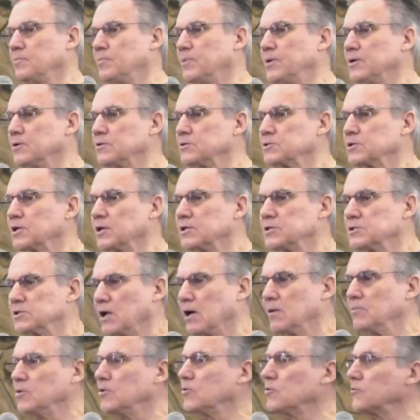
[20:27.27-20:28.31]
what did Peter say? He
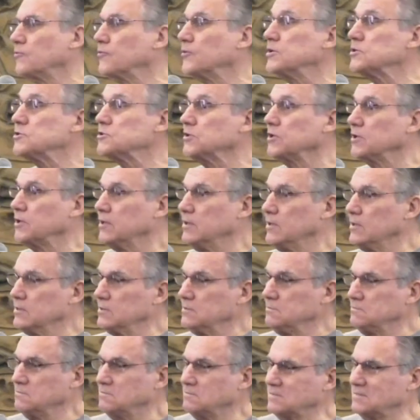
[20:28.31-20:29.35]
said, I'm going fishing
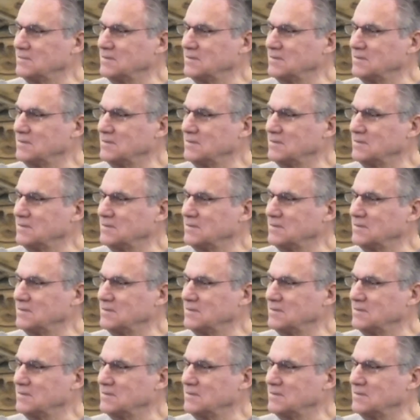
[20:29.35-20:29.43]
again.